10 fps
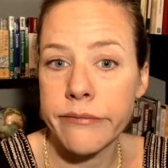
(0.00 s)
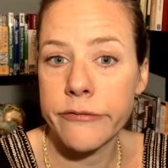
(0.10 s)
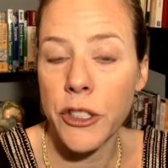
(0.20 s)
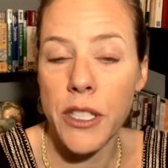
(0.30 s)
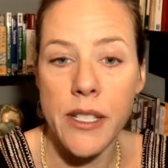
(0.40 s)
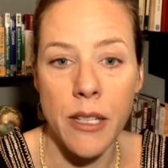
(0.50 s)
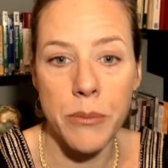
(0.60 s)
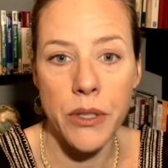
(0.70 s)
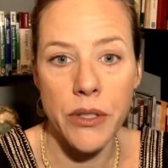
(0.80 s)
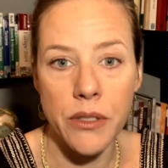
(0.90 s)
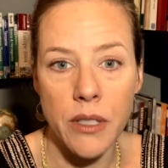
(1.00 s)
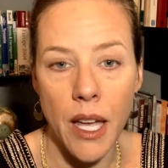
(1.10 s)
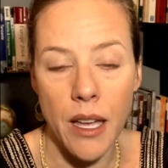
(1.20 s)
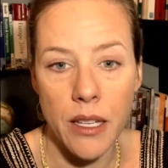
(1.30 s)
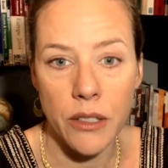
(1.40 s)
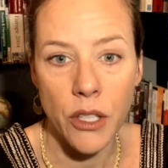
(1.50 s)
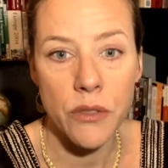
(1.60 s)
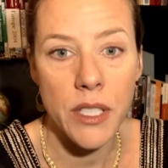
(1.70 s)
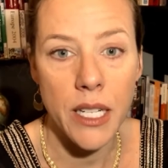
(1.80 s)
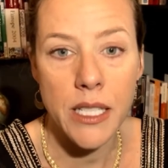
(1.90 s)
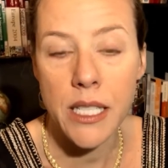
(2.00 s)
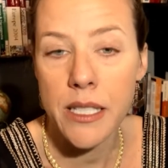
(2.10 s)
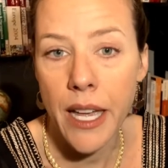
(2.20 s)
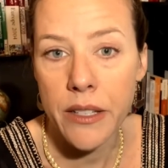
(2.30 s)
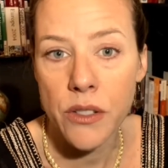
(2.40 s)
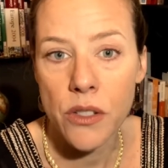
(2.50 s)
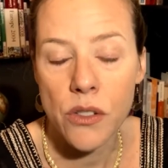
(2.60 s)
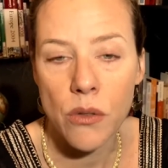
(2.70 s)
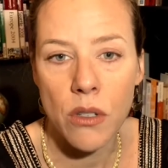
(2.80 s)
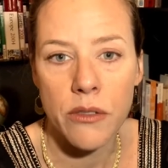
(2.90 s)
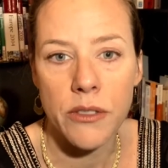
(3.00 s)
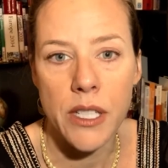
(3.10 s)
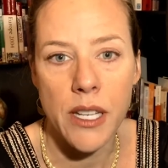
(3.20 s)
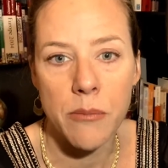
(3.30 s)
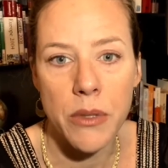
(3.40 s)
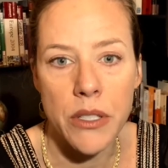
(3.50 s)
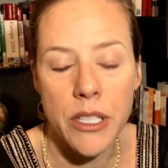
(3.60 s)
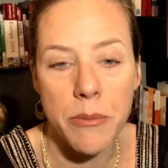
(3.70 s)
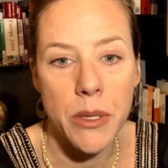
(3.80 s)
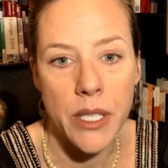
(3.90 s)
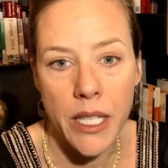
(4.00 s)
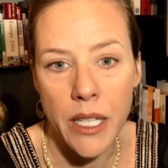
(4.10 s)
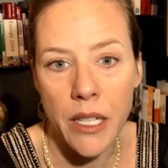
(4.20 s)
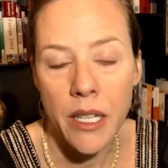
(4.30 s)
for example, COVID-19 tests, or for example, immunity